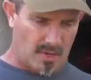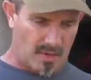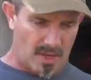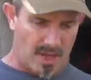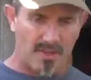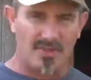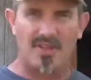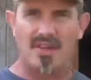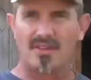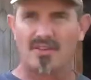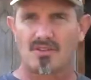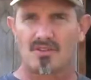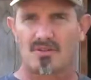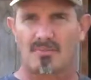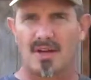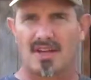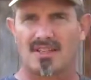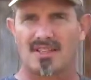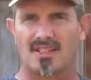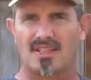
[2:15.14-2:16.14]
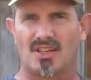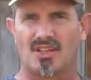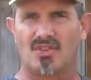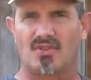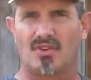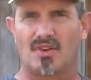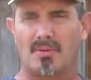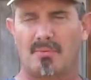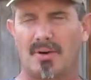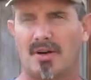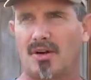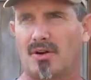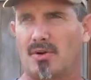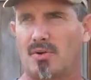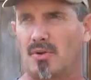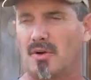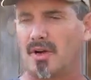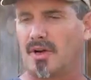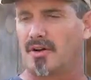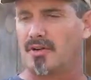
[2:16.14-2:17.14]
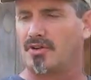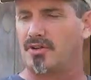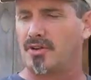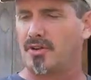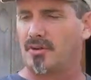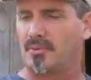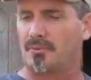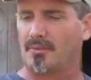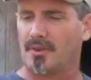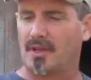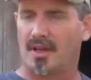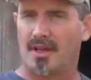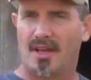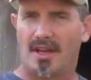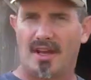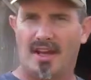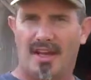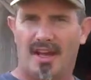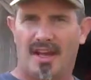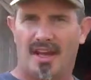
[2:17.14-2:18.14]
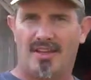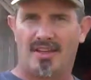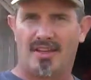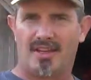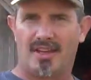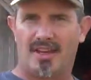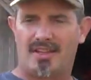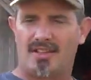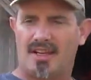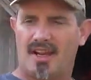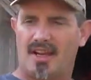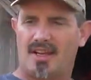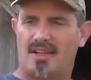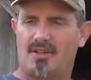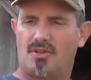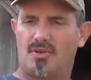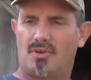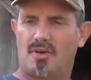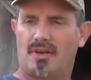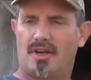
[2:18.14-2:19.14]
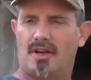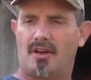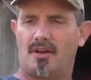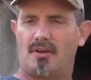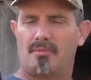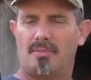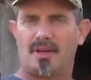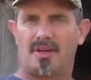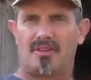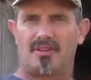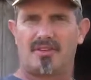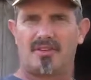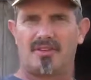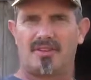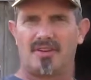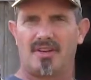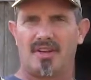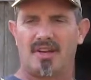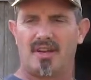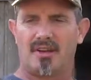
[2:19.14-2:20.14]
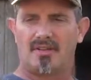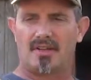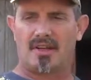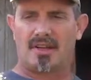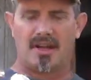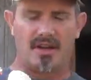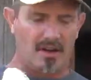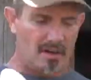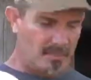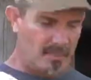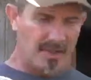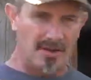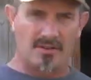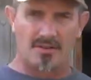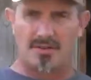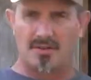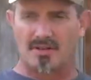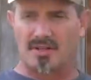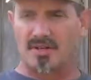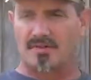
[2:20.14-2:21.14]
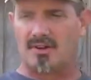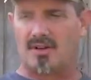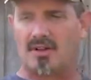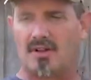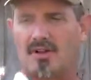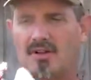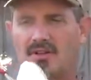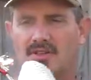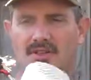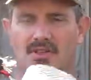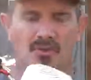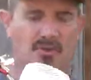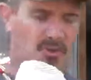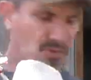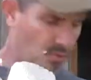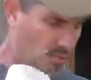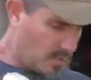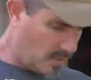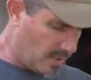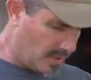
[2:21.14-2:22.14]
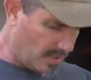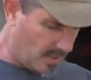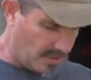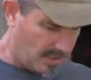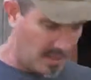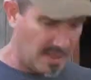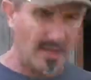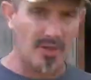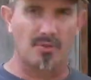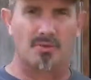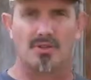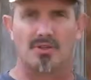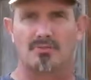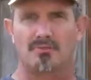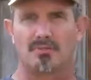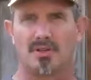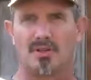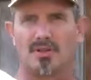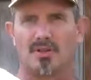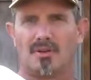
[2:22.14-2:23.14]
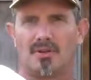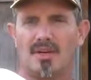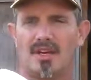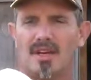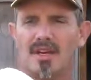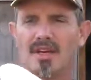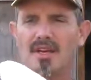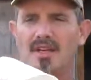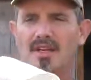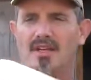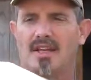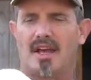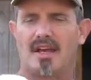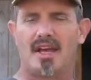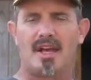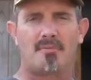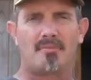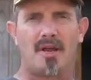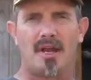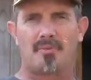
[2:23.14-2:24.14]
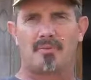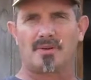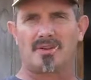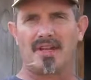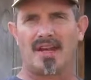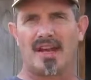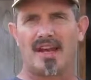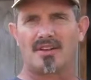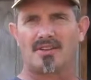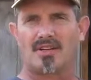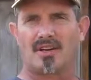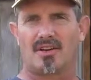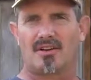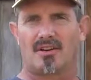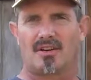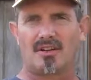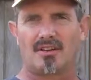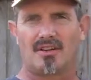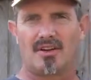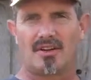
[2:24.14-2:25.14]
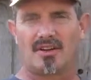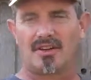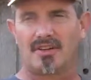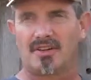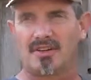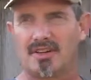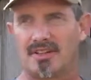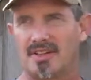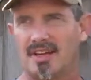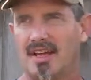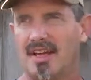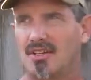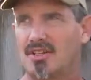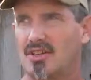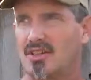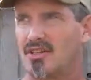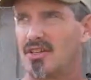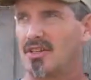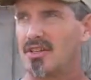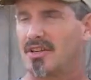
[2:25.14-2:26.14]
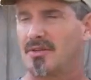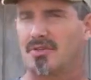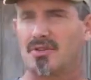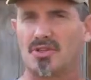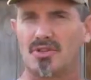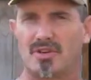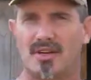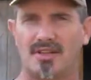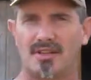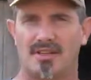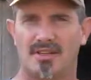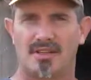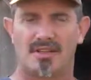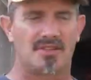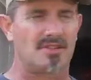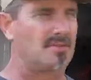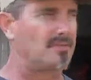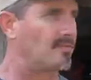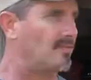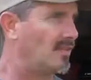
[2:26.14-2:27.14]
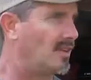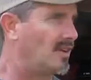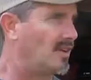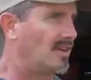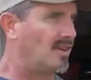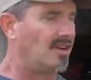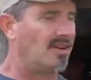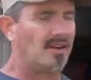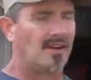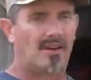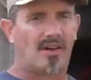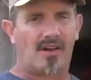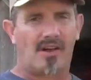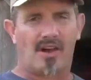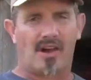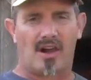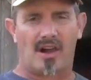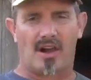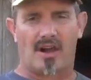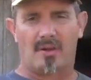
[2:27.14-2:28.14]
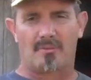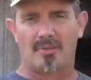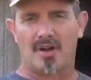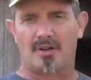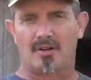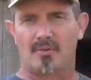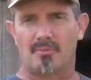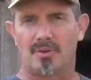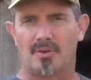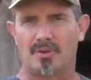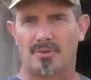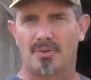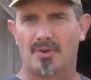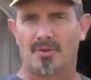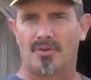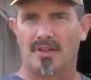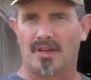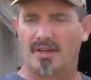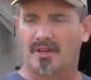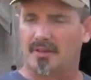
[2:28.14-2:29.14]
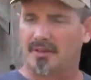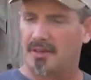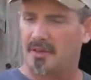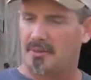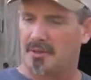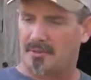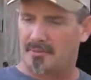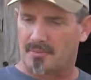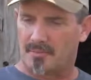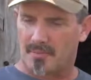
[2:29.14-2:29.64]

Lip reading: I think there's about 6 foot of paracord here too. And then I tied it to a carabiner. Now the carabiners are different colors. This one's red and the other one's blue. Now I got paper towels here on here today just to demonstrate this. I'm not going to put the real thing on there, but